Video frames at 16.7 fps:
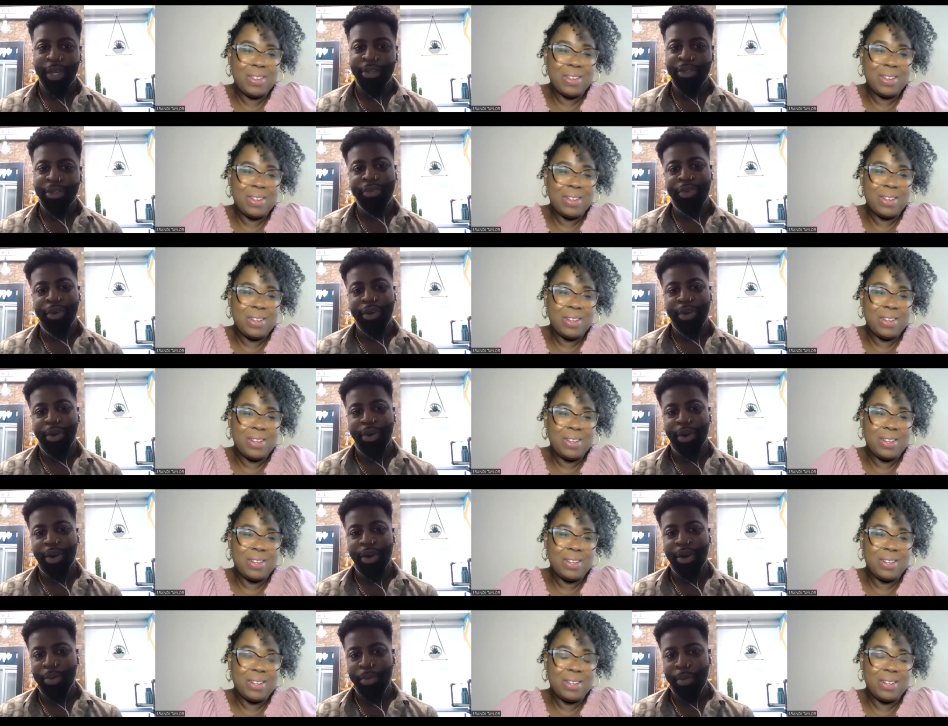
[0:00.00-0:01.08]
Speaker 1: introvert or a
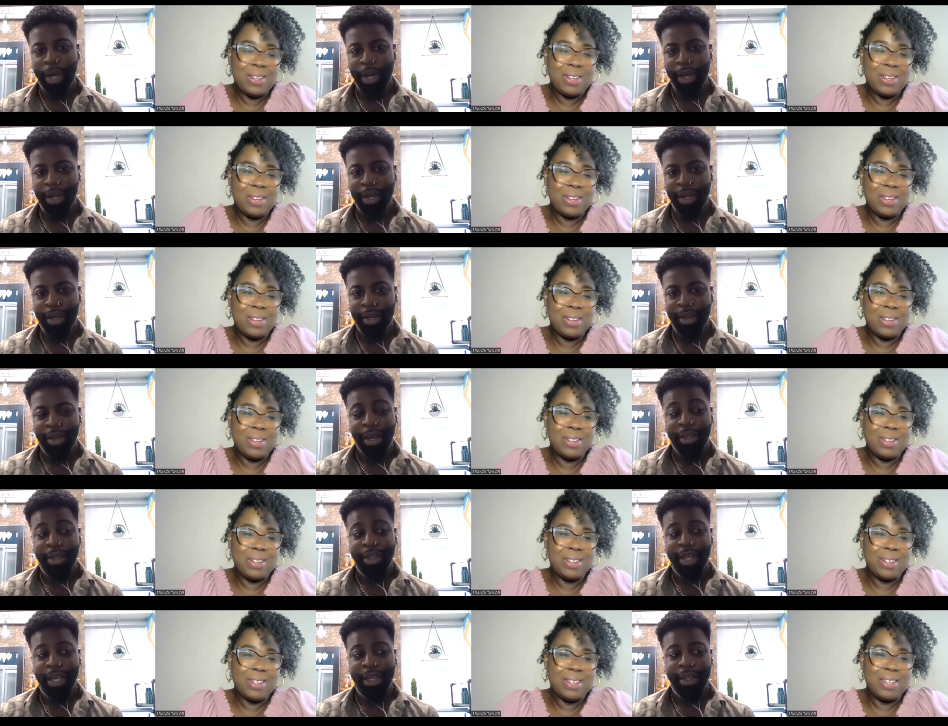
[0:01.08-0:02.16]
homebody. I
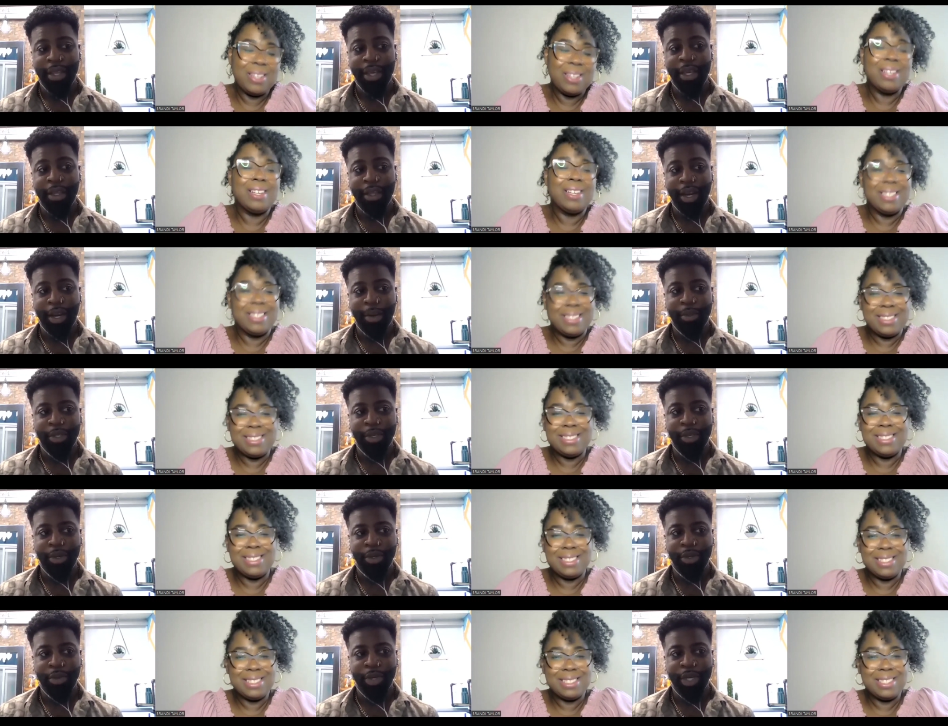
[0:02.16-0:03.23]
think they think that I'm
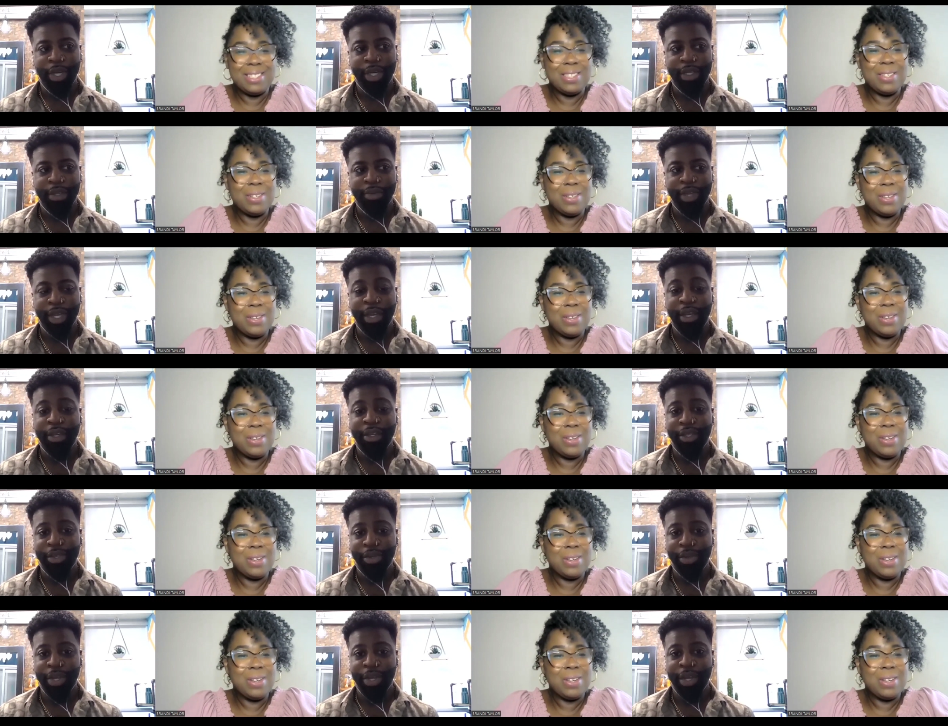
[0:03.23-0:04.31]
social because of the
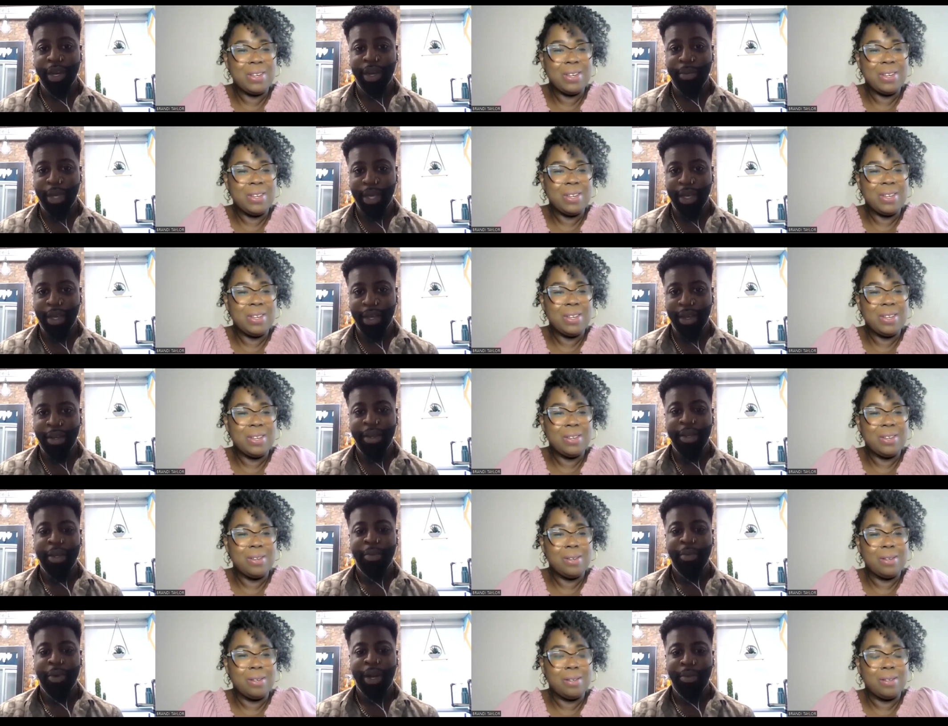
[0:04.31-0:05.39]
industry that I'm in,
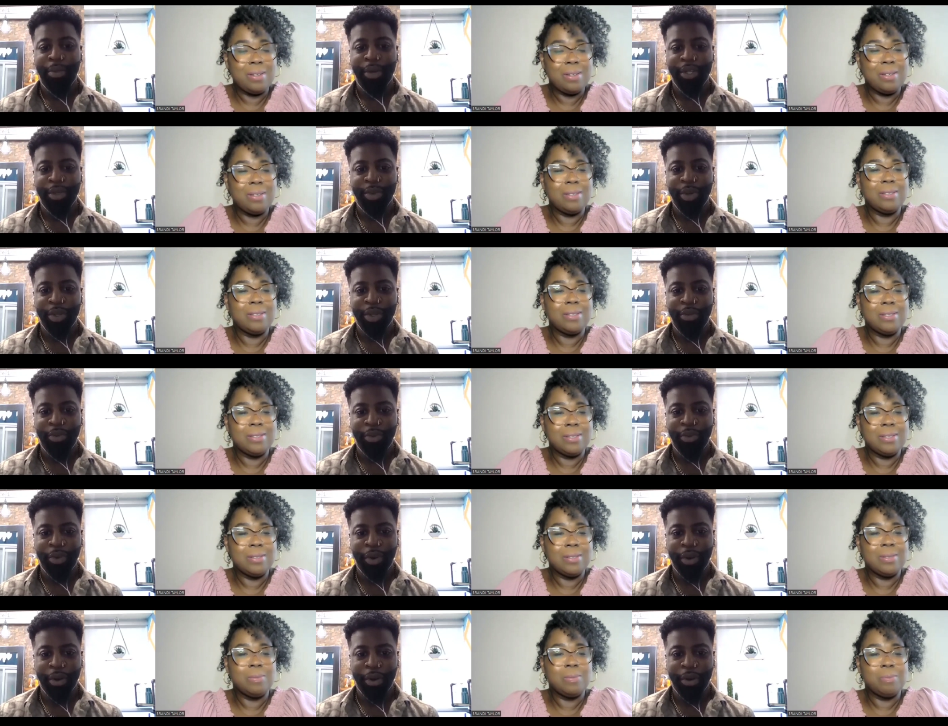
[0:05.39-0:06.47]
but I'd much rather
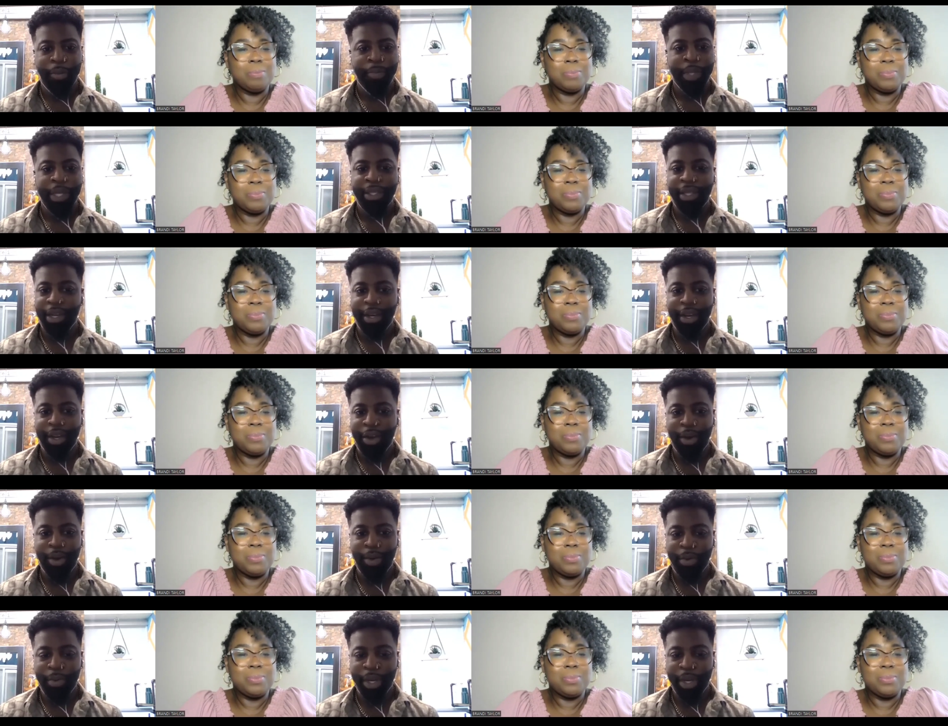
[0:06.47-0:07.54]
prefer sitting at
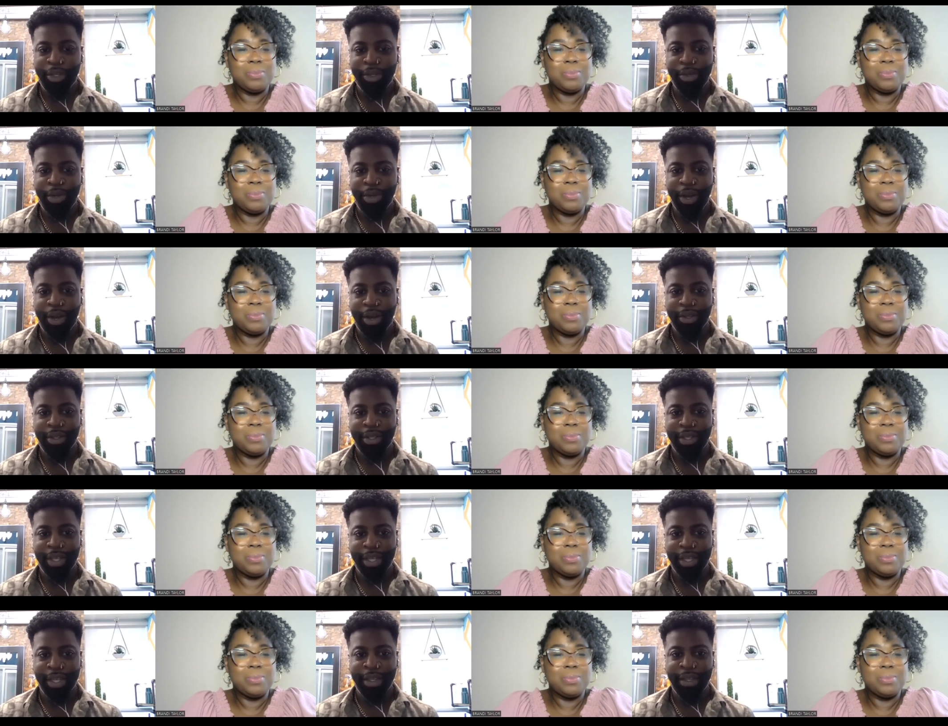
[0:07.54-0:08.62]
home with my two dogs
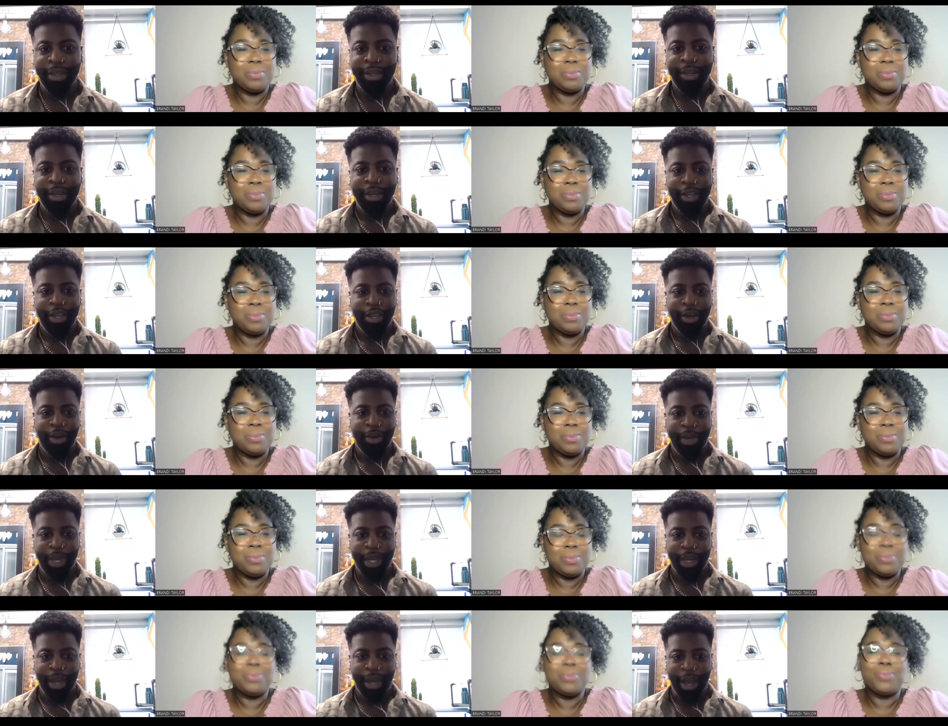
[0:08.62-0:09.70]
and you know
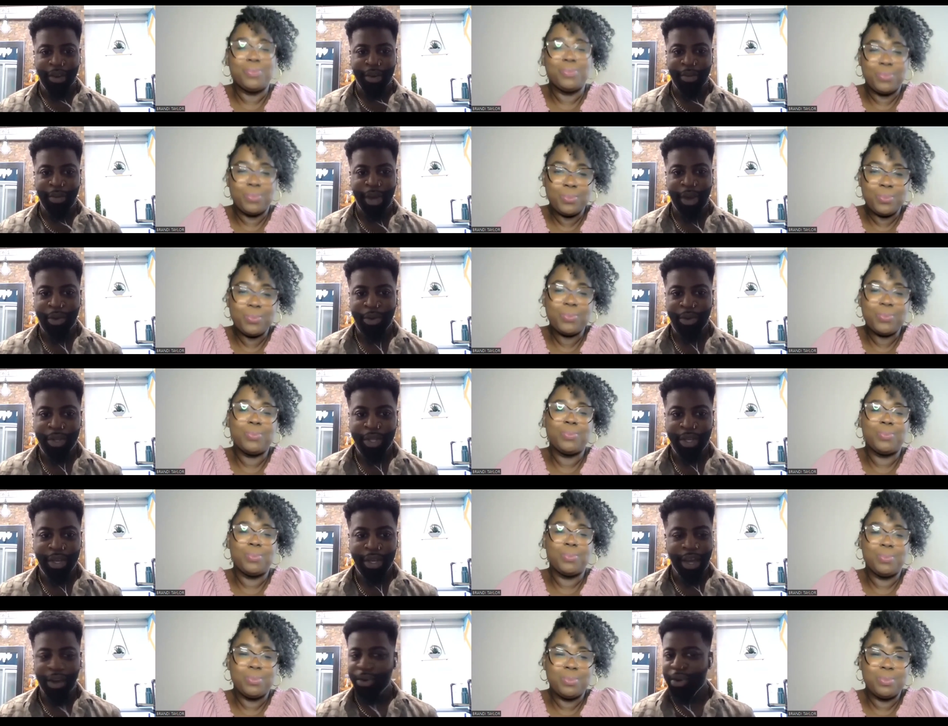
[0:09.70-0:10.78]
being out and about really.
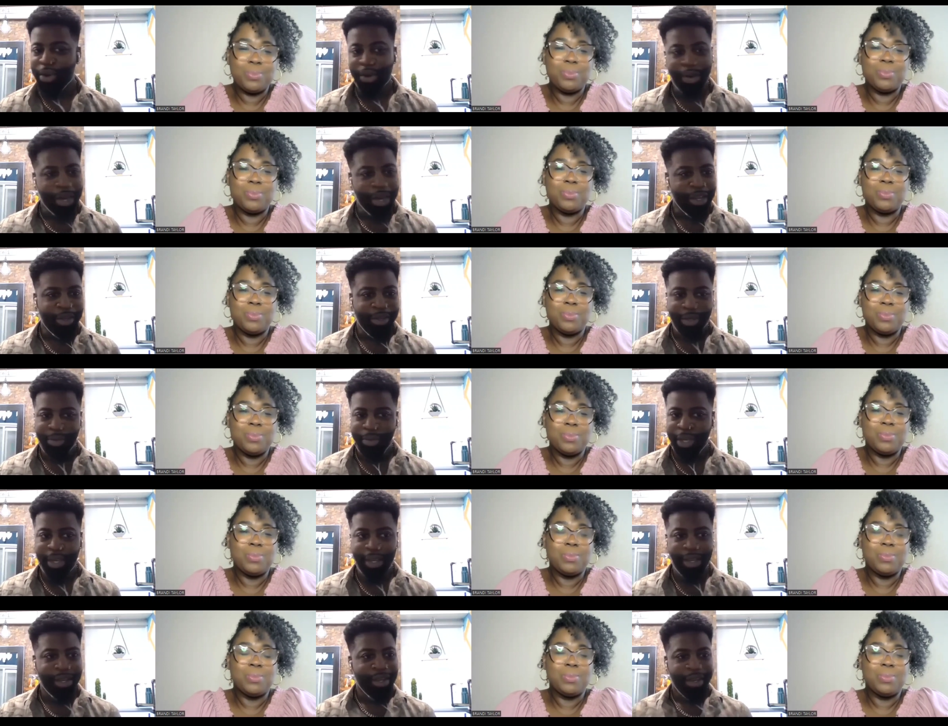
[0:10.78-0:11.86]
I don't know. I used to
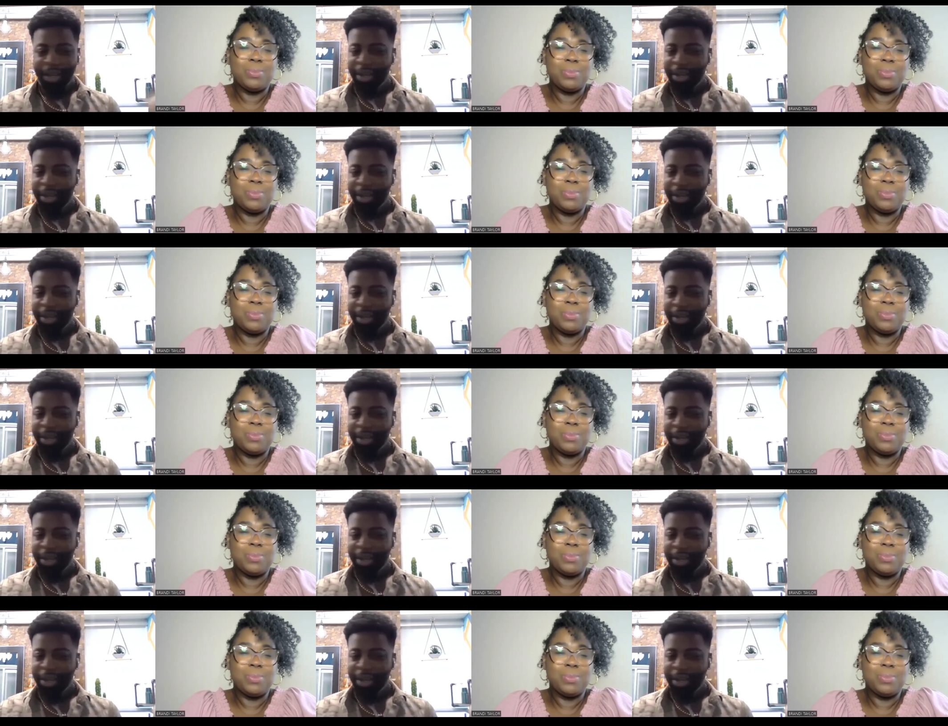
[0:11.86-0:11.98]
be